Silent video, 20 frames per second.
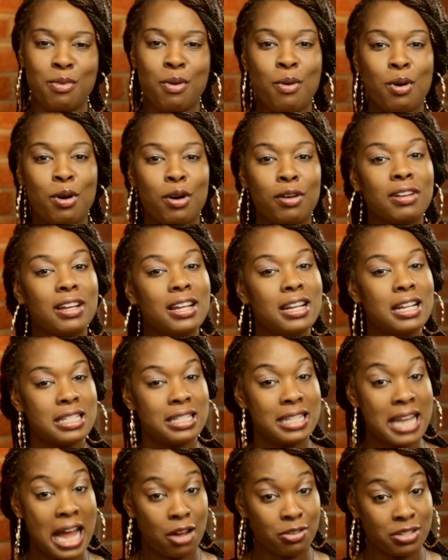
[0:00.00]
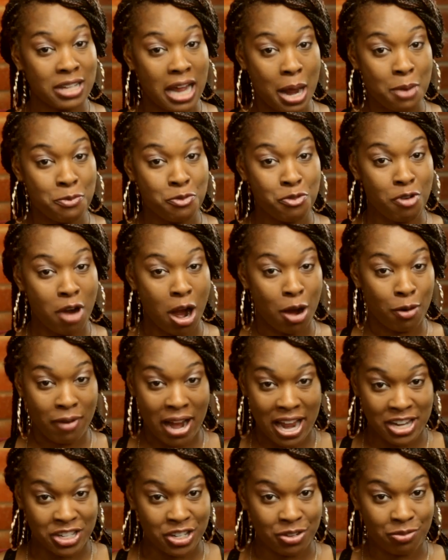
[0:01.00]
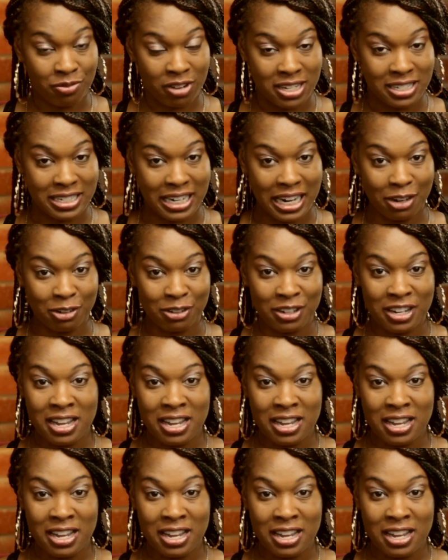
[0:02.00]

Well, it is now time for our ratchet rundown.